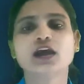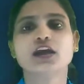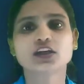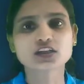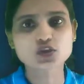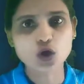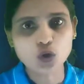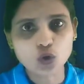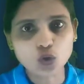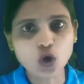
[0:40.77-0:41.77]
it is a
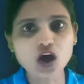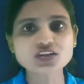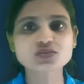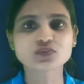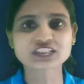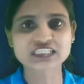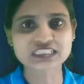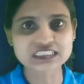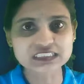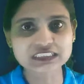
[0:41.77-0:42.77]
cross which
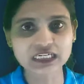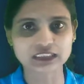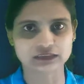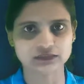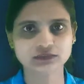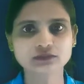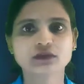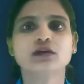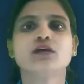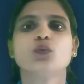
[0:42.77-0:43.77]
is done
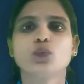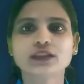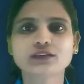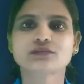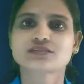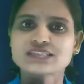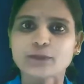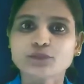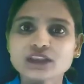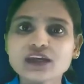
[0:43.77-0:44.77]
with
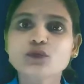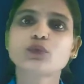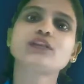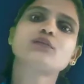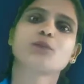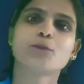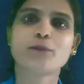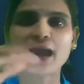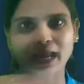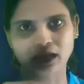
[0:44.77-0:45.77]
something with
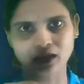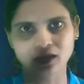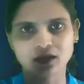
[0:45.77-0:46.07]
back.